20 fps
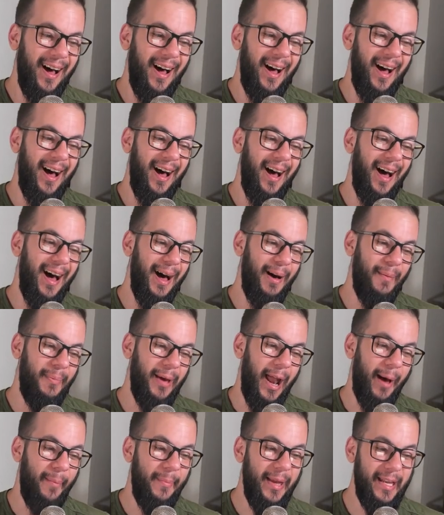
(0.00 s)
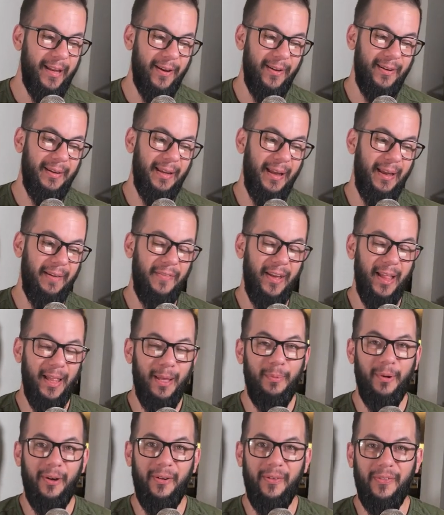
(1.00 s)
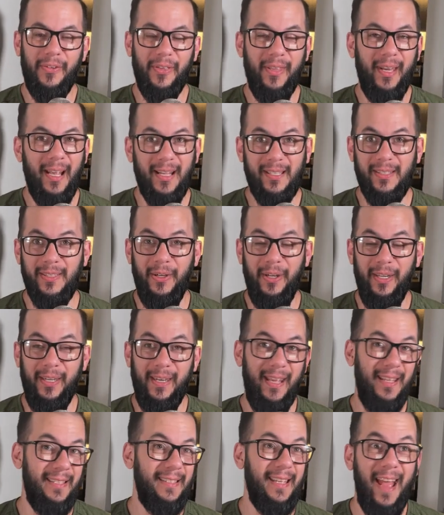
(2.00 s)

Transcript: Uh, but I'll make it available for the next 30 days.